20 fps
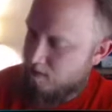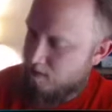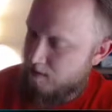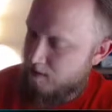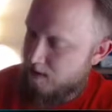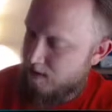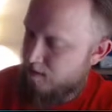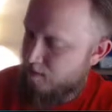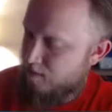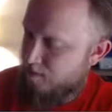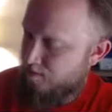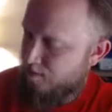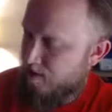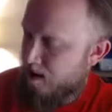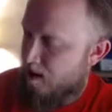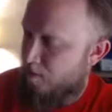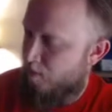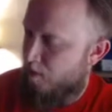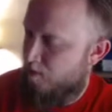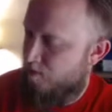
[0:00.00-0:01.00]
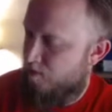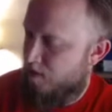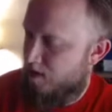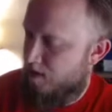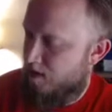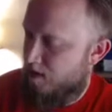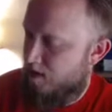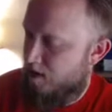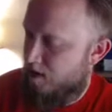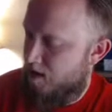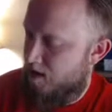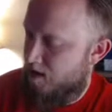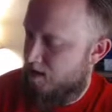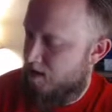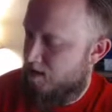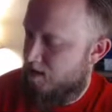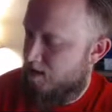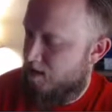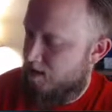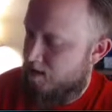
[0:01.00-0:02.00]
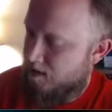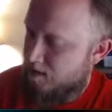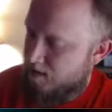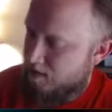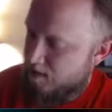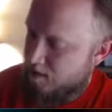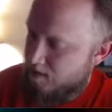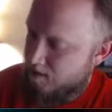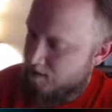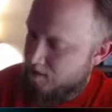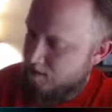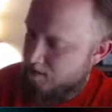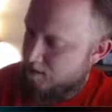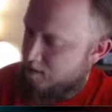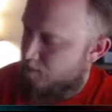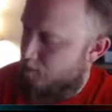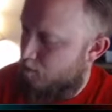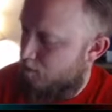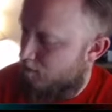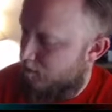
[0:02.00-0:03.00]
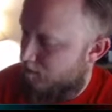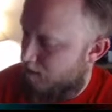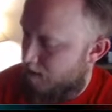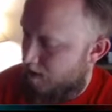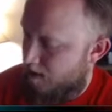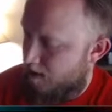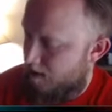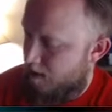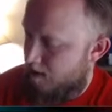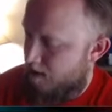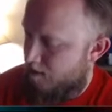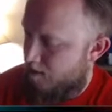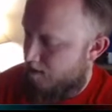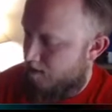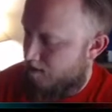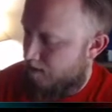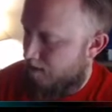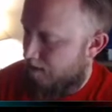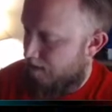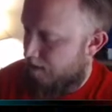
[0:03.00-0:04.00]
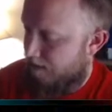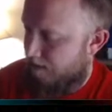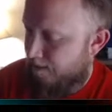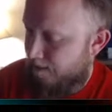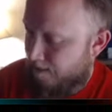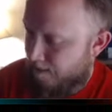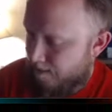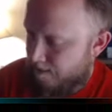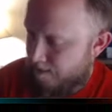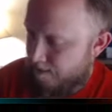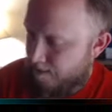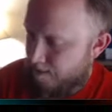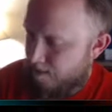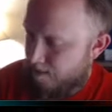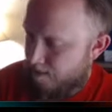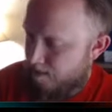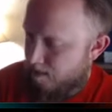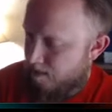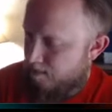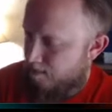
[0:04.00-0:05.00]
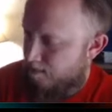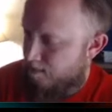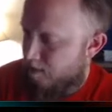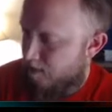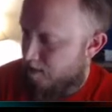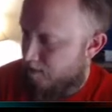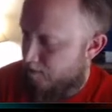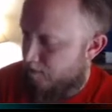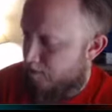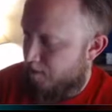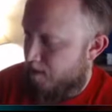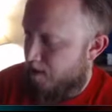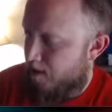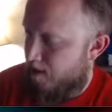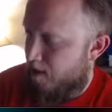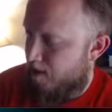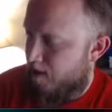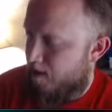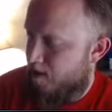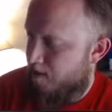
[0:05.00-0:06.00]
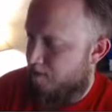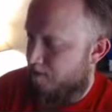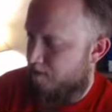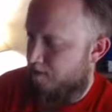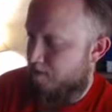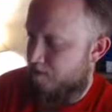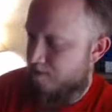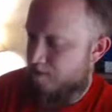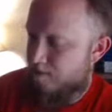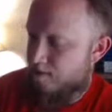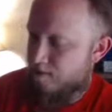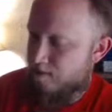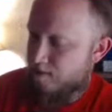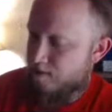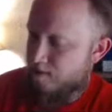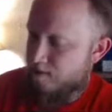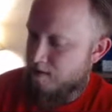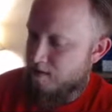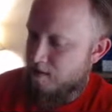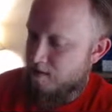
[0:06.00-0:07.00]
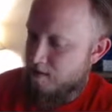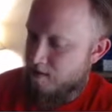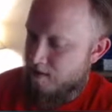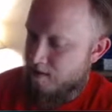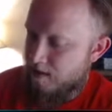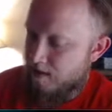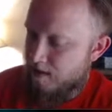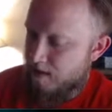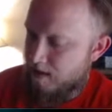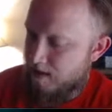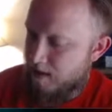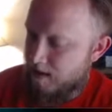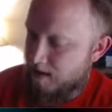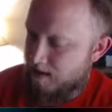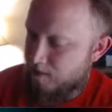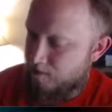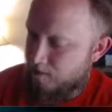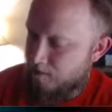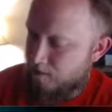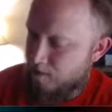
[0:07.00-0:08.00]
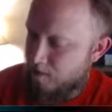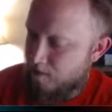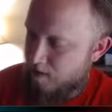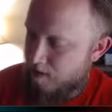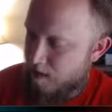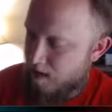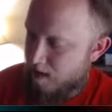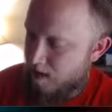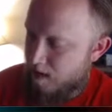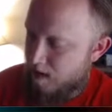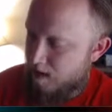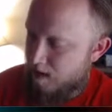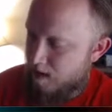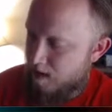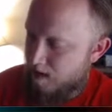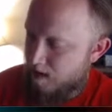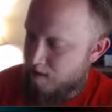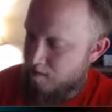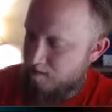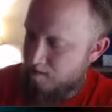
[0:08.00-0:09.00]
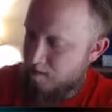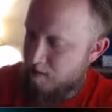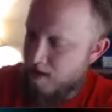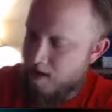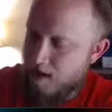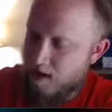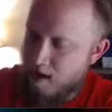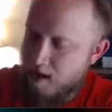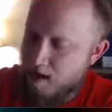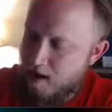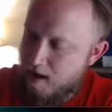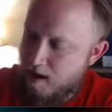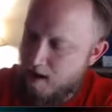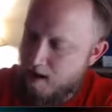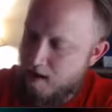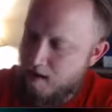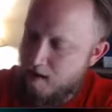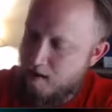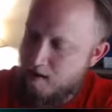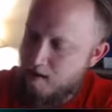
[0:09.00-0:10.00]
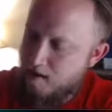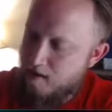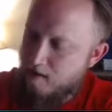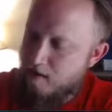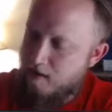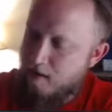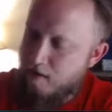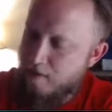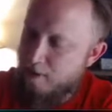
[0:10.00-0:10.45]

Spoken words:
I can only play 1 more card. 4, 5. With that 5, I guess we'll go ahead and buy all